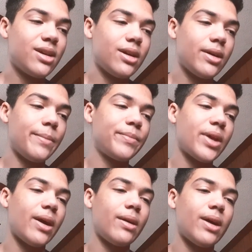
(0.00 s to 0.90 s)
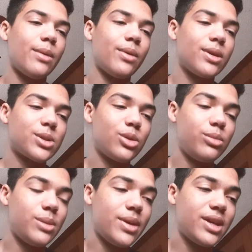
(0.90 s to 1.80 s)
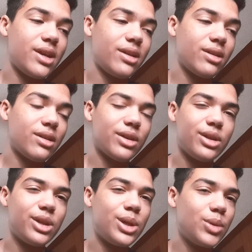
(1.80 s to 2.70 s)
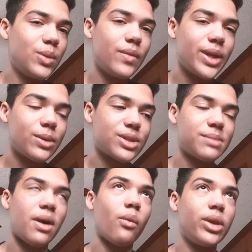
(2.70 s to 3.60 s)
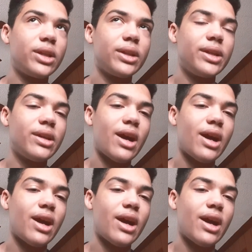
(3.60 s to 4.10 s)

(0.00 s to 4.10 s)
Uh, I'll, I will also be making YouTube videos about weekly.